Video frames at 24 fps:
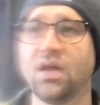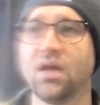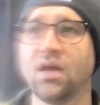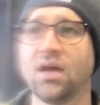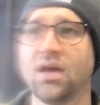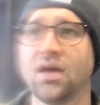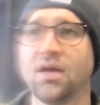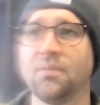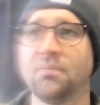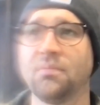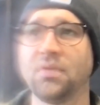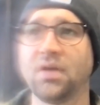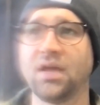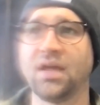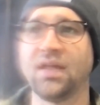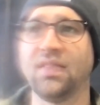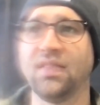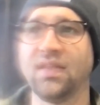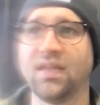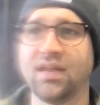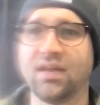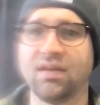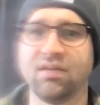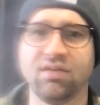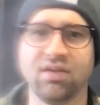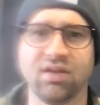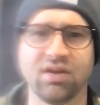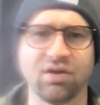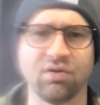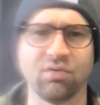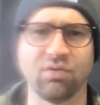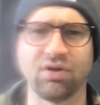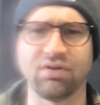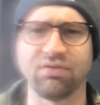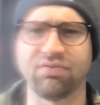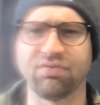And then,
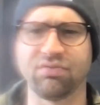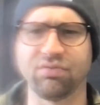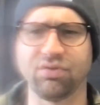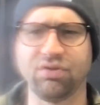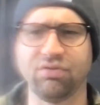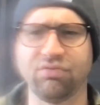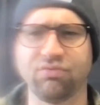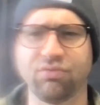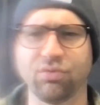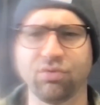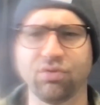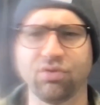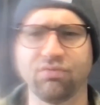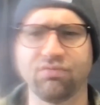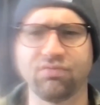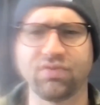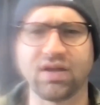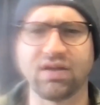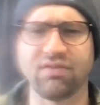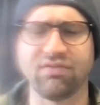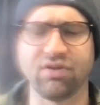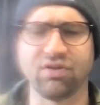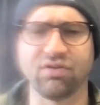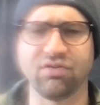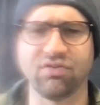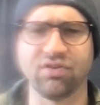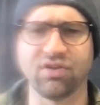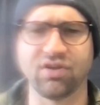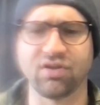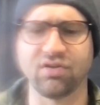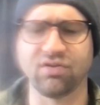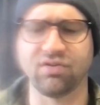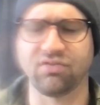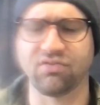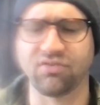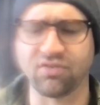3, 4, 5 years
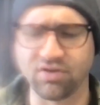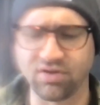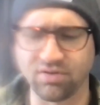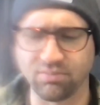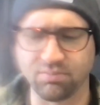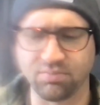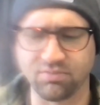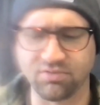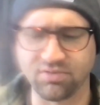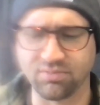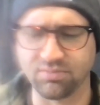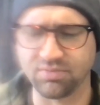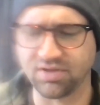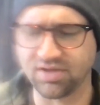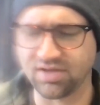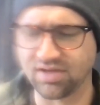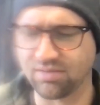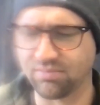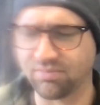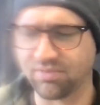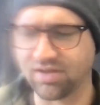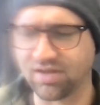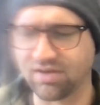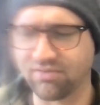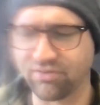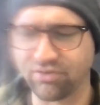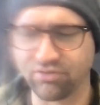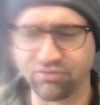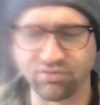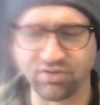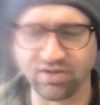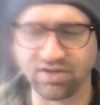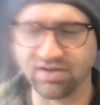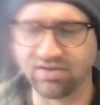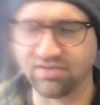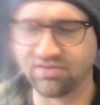ago, it started to become kind of a
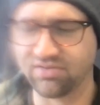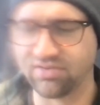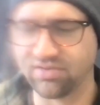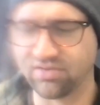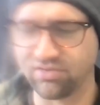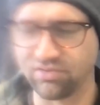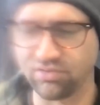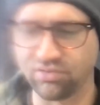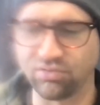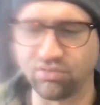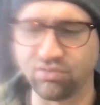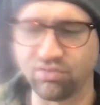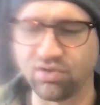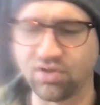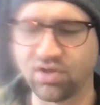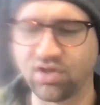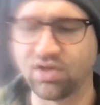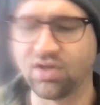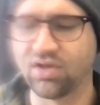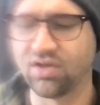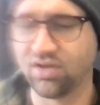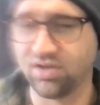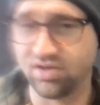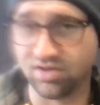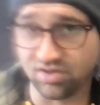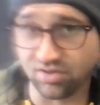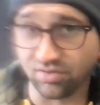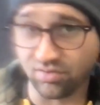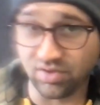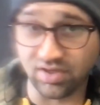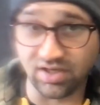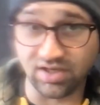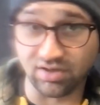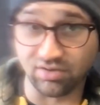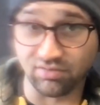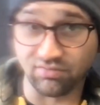trend to do,
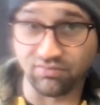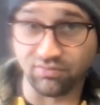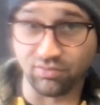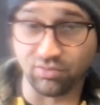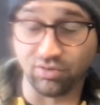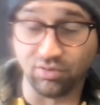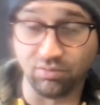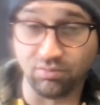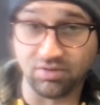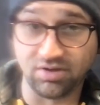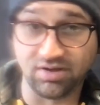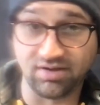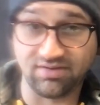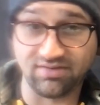an inner form.